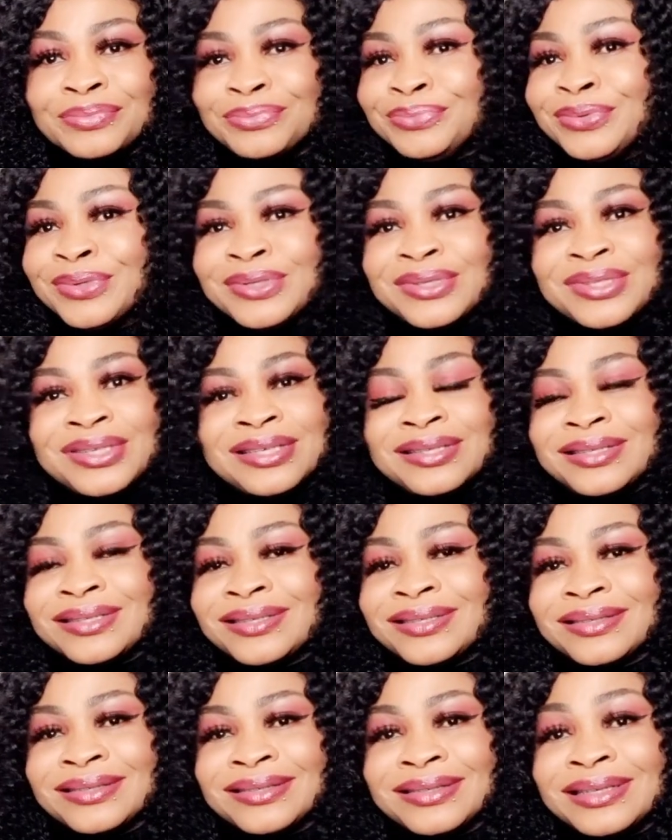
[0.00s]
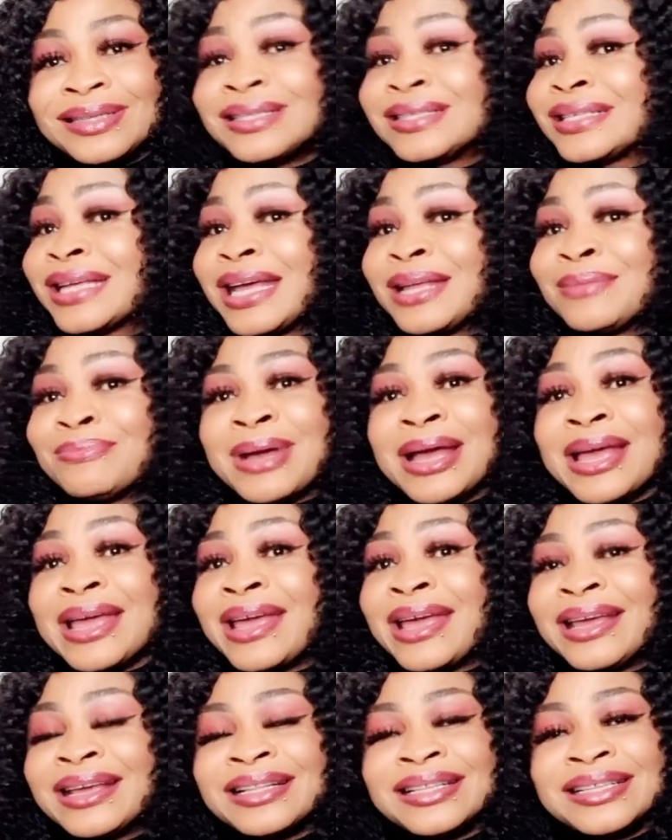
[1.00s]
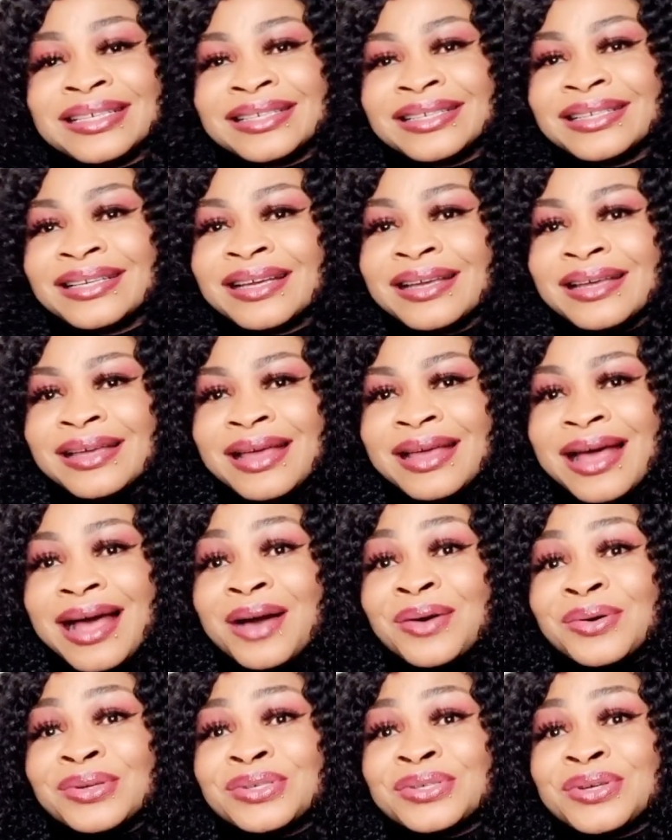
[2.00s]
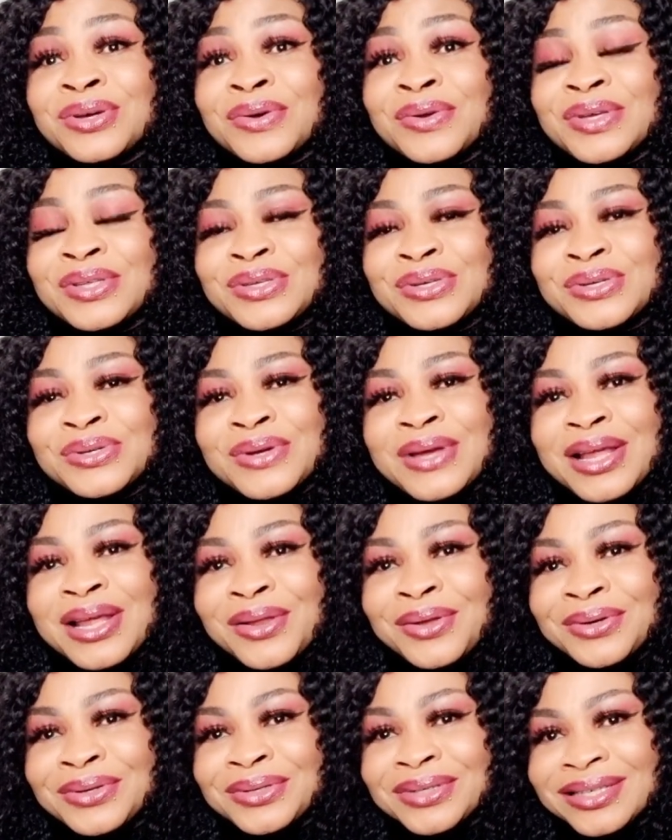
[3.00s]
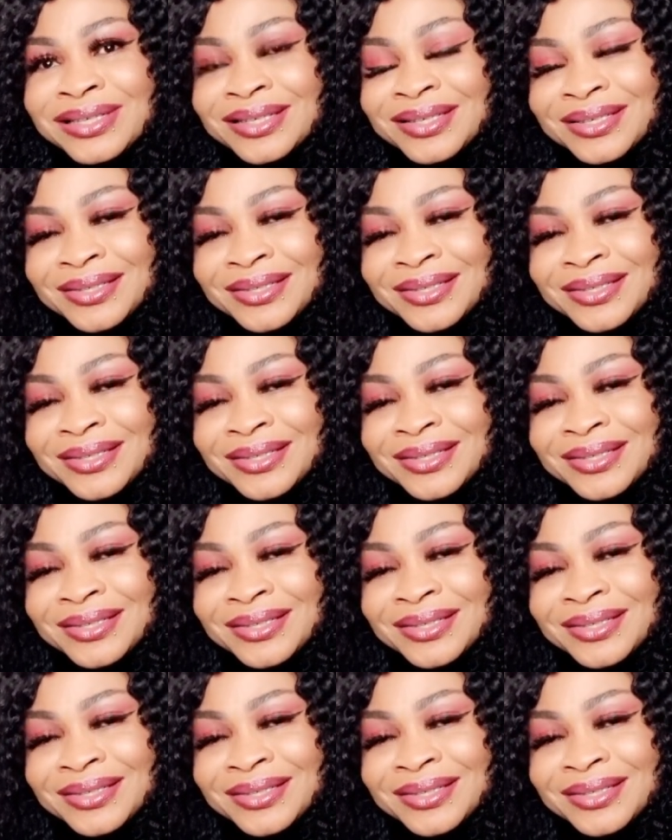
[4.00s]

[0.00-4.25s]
But inside my head, I was going through a lot.